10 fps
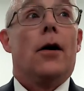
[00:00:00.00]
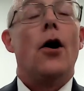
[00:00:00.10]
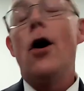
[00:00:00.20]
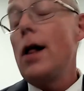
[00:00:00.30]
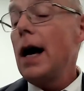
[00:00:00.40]

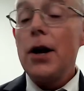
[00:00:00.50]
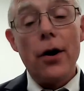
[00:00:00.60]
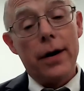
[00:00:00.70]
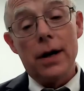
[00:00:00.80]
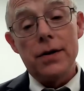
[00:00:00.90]
All I know
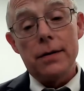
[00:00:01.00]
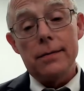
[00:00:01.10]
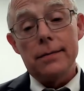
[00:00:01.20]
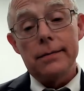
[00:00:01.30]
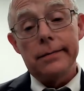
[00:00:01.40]
is
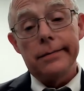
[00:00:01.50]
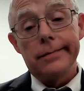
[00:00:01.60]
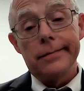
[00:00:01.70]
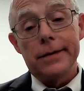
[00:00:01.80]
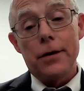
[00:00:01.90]

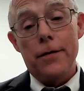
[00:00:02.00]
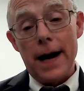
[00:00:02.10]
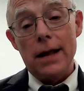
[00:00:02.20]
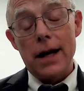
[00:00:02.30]
the faith